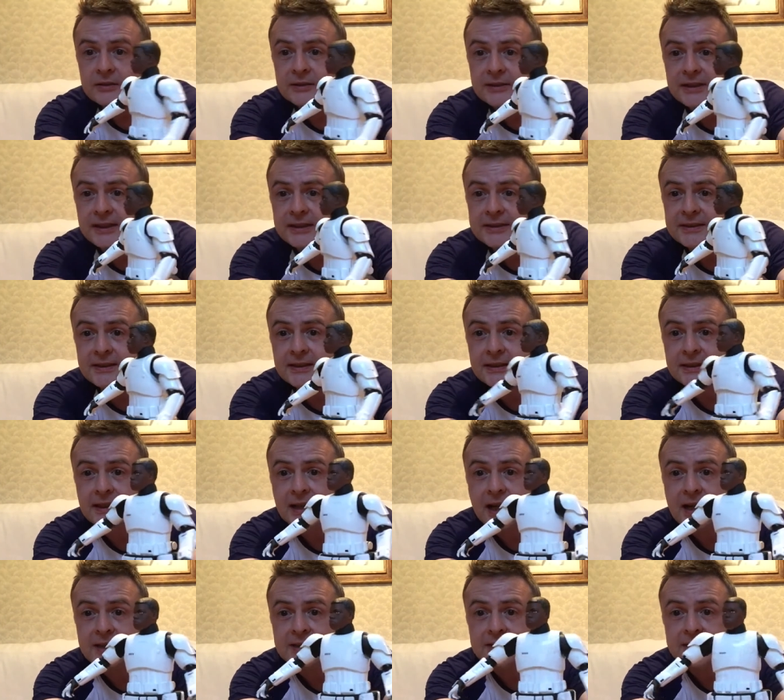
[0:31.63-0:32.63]
Decent
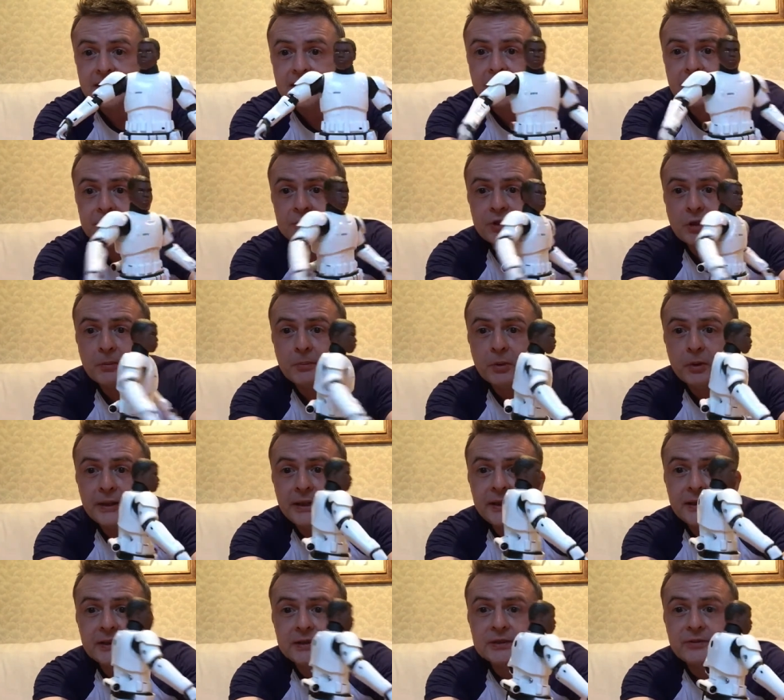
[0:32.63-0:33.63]
casting of John
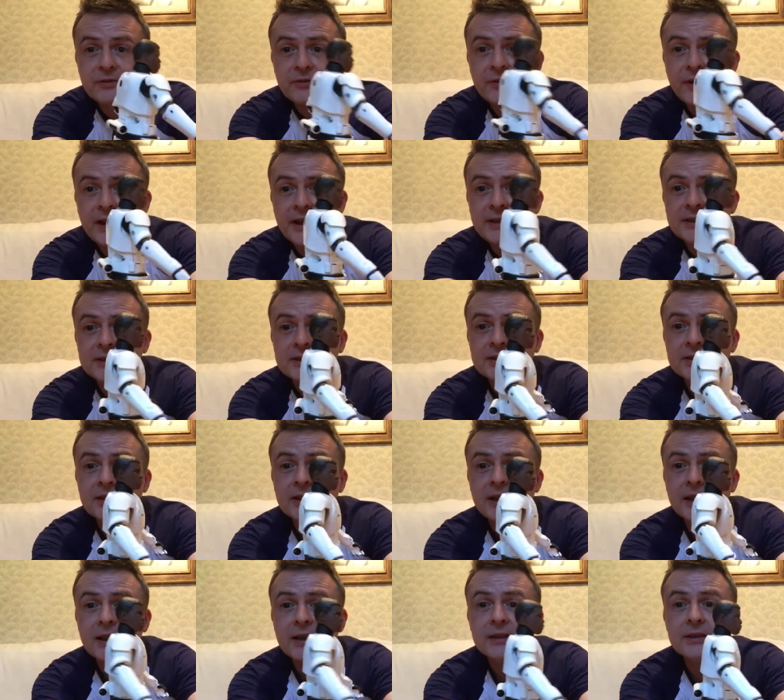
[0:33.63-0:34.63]
Boyega's face
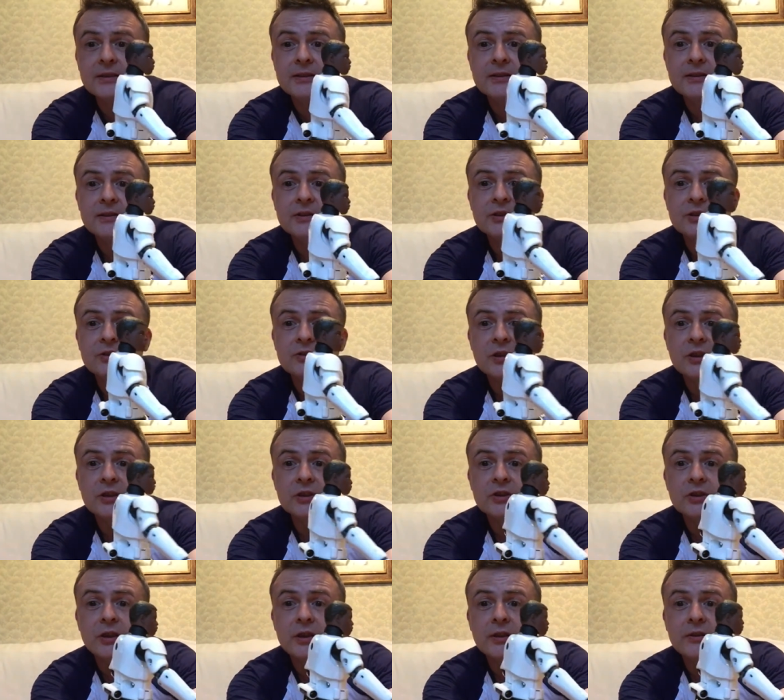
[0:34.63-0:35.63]
and
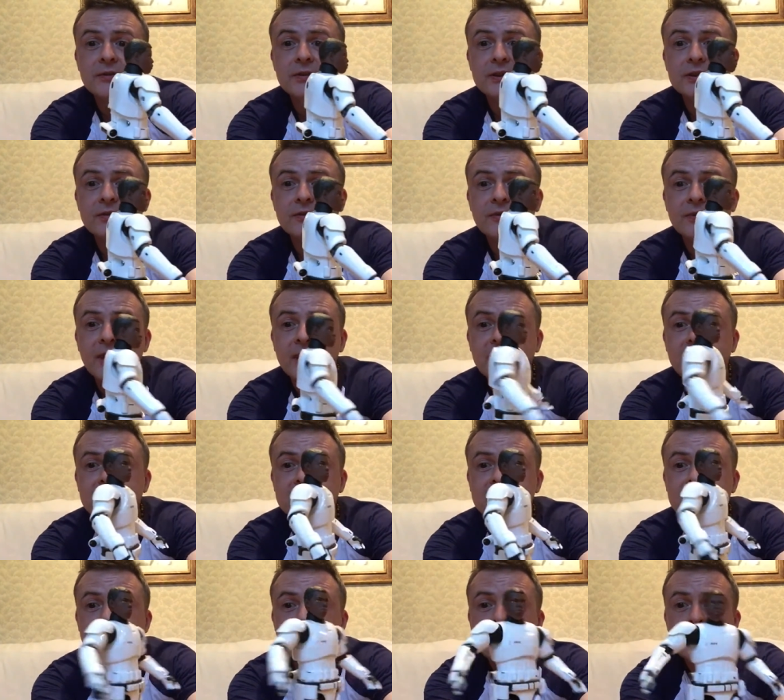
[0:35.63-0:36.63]
structure of his face.